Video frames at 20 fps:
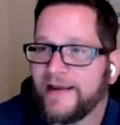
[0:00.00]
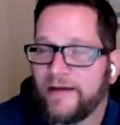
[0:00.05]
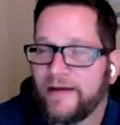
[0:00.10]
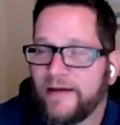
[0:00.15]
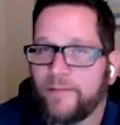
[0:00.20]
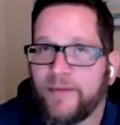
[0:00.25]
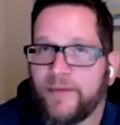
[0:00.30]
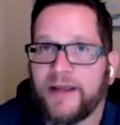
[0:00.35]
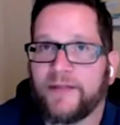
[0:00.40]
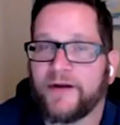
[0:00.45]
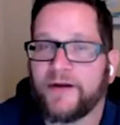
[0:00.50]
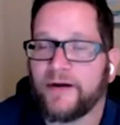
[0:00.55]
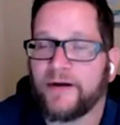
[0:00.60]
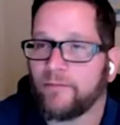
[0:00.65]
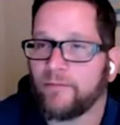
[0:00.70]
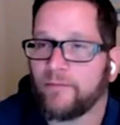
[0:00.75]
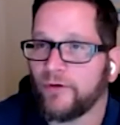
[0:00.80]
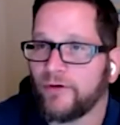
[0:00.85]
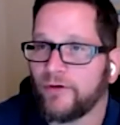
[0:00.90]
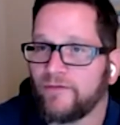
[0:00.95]
can be in the
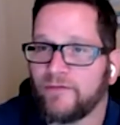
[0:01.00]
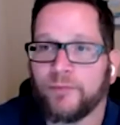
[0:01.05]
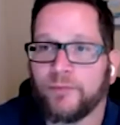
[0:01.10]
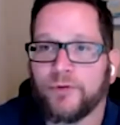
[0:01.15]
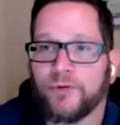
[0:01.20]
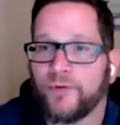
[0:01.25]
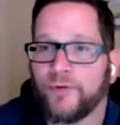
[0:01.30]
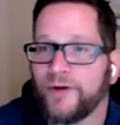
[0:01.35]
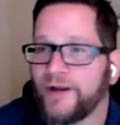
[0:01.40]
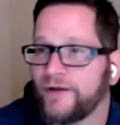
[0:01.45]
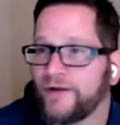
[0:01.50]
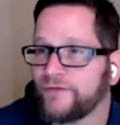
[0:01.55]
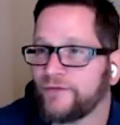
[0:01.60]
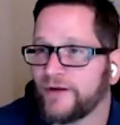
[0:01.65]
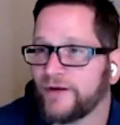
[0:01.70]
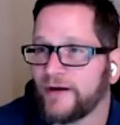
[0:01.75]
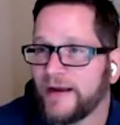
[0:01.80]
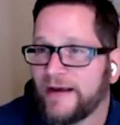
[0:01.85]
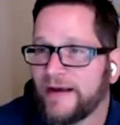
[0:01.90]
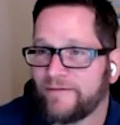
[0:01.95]
number of employees
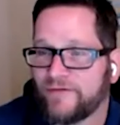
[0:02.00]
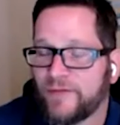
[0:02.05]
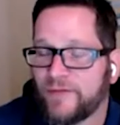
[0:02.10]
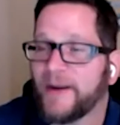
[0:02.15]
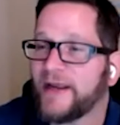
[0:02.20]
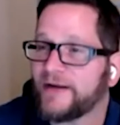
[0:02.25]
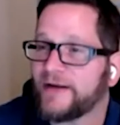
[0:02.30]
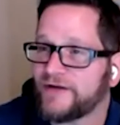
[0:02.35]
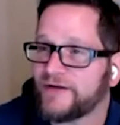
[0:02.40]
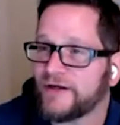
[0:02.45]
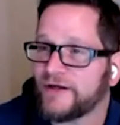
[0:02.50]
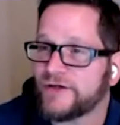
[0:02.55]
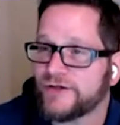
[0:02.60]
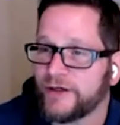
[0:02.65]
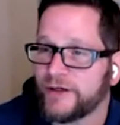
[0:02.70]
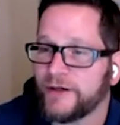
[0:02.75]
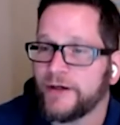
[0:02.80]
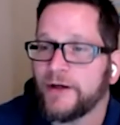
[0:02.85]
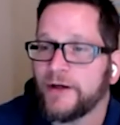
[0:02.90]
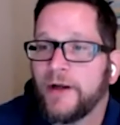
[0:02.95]
that have to pay
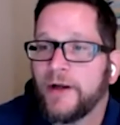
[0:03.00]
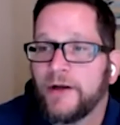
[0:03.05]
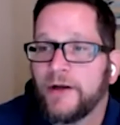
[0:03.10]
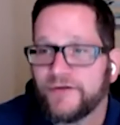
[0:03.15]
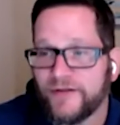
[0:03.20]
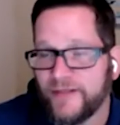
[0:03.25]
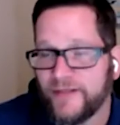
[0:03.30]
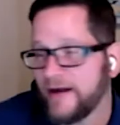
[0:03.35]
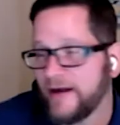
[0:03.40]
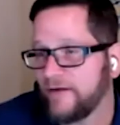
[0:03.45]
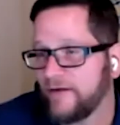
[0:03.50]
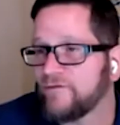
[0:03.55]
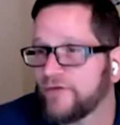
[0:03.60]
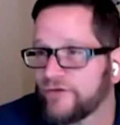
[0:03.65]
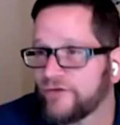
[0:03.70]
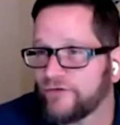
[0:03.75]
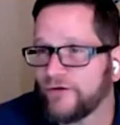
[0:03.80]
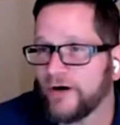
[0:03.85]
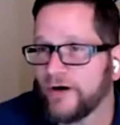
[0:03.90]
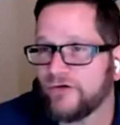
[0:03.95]
attention to that
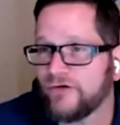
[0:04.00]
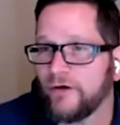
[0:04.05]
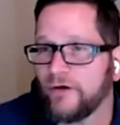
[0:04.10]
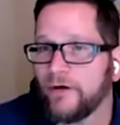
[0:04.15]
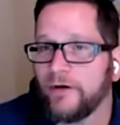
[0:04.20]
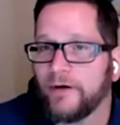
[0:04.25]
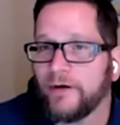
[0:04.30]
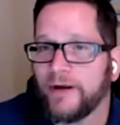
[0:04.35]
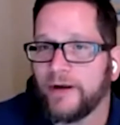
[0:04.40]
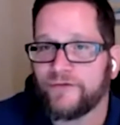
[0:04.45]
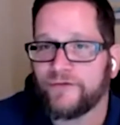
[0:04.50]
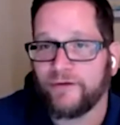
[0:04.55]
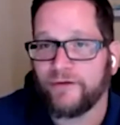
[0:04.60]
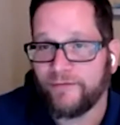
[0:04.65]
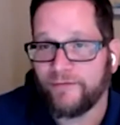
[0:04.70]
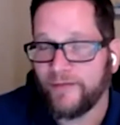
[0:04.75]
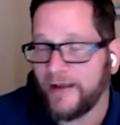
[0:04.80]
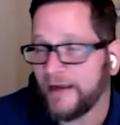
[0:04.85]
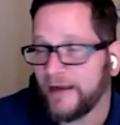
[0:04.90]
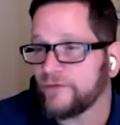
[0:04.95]
infrastructure. And so
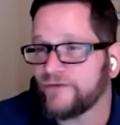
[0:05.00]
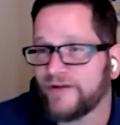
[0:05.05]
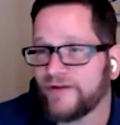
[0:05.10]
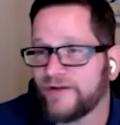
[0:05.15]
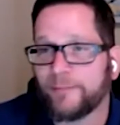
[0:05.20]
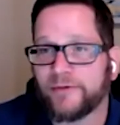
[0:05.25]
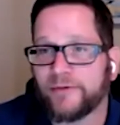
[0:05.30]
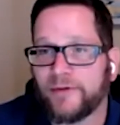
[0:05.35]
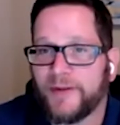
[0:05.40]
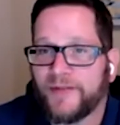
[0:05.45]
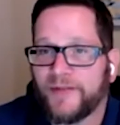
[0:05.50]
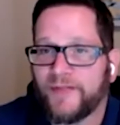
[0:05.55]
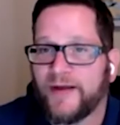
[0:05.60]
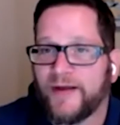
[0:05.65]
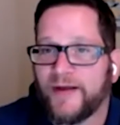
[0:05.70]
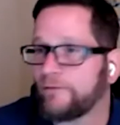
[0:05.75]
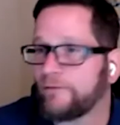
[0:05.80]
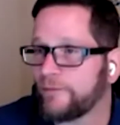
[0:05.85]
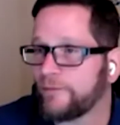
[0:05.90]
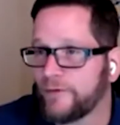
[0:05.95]
if they can supplement
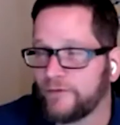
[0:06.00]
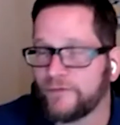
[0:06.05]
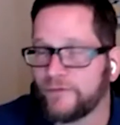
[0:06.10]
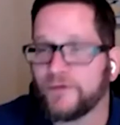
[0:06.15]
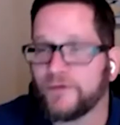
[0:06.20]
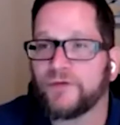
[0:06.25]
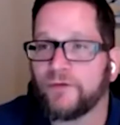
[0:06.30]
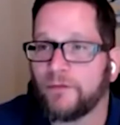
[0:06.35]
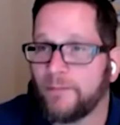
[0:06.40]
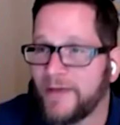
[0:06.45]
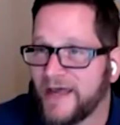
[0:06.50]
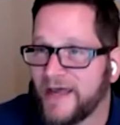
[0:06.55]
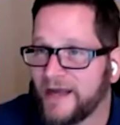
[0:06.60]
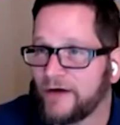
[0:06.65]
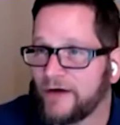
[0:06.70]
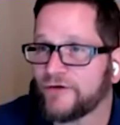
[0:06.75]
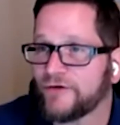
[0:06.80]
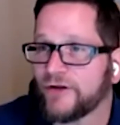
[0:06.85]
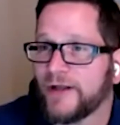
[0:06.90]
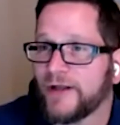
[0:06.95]
that with moving to a managed